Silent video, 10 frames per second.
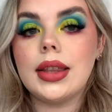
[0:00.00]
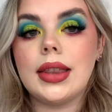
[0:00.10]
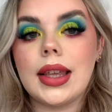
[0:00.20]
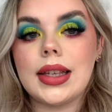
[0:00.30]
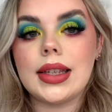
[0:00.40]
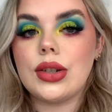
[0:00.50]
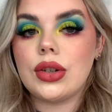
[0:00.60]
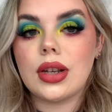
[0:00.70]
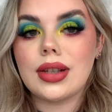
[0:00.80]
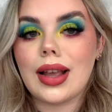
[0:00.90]
This is
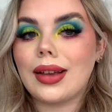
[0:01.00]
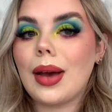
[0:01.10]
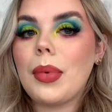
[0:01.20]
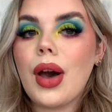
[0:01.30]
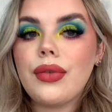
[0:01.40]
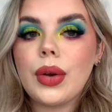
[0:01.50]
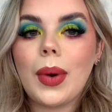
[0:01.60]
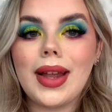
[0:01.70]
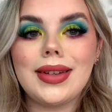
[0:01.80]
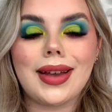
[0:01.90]
just like a perfect
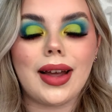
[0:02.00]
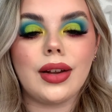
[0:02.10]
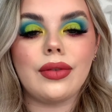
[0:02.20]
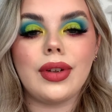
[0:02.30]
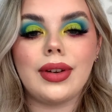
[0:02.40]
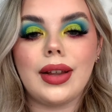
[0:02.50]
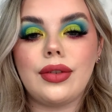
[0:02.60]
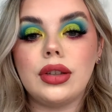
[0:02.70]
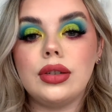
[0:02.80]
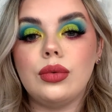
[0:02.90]
way to kind of, if
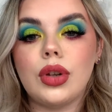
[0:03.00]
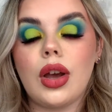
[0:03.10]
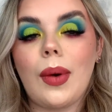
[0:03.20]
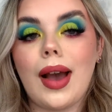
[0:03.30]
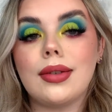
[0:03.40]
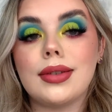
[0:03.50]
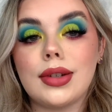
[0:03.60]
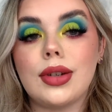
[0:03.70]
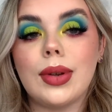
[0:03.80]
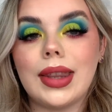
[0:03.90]
you know how to
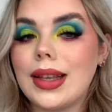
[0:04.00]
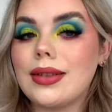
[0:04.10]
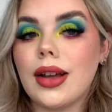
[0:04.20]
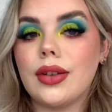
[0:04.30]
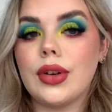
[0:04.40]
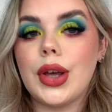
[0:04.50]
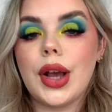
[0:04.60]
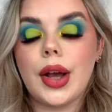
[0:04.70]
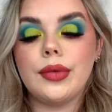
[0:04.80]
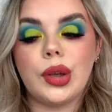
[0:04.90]
do this kind of look,
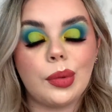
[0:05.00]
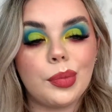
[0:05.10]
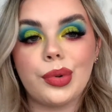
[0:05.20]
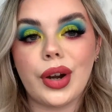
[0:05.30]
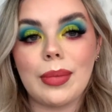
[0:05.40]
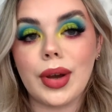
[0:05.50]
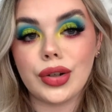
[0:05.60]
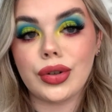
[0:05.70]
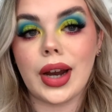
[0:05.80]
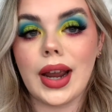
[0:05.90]
you can pretty much
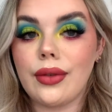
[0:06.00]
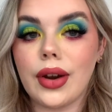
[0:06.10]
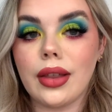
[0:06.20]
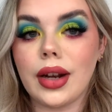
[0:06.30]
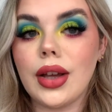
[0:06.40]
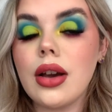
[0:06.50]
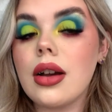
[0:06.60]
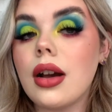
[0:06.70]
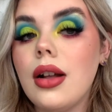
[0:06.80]
create every other look.